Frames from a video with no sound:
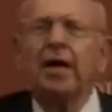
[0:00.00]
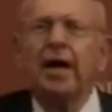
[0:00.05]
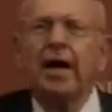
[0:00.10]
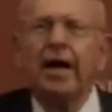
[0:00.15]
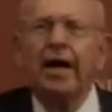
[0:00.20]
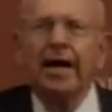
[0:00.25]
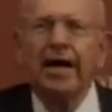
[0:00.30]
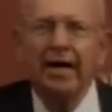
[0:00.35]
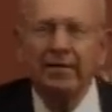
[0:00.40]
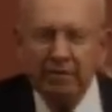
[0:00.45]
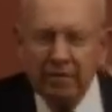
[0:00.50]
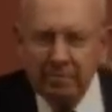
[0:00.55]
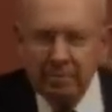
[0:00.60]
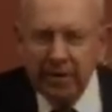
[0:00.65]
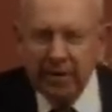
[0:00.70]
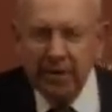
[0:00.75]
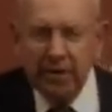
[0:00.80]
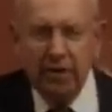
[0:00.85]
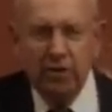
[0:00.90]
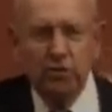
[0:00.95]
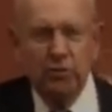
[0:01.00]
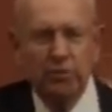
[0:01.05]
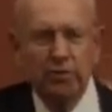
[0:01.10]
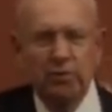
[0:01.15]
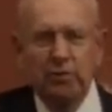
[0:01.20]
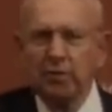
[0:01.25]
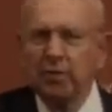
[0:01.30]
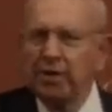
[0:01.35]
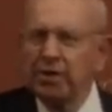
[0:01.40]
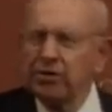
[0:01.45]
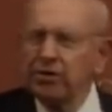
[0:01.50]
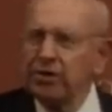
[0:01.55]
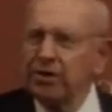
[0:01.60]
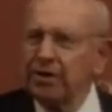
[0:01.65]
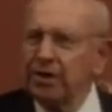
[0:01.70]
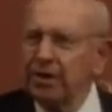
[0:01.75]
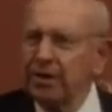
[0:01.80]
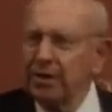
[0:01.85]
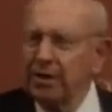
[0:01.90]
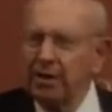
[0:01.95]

I haven't been in Israel recently.